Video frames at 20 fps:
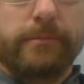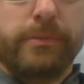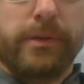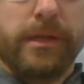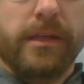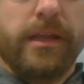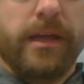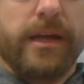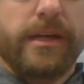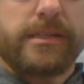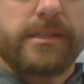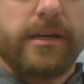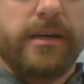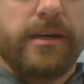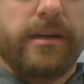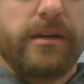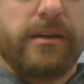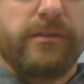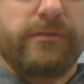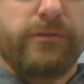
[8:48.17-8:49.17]
plus
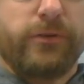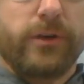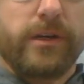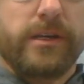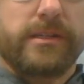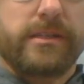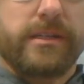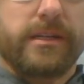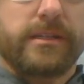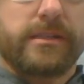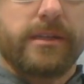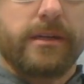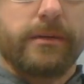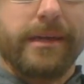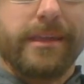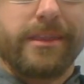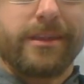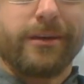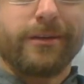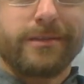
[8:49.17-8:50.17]
146, and I'm
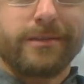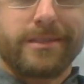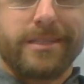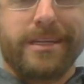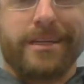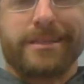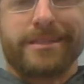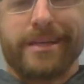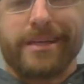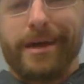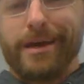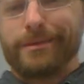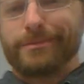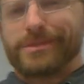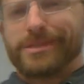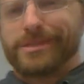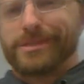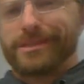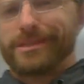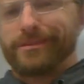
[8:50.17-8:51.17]
like, 13
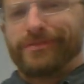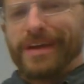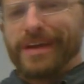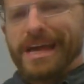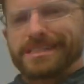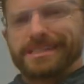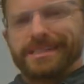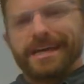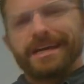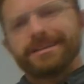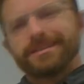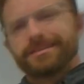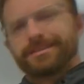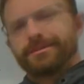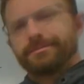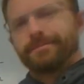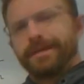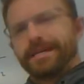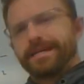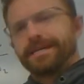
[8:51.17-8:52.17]
times as fast? That
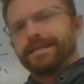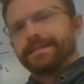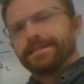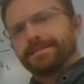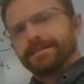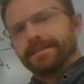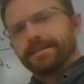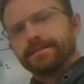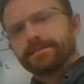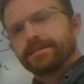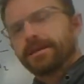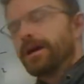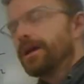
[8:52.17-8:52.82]
doesn't make any sense.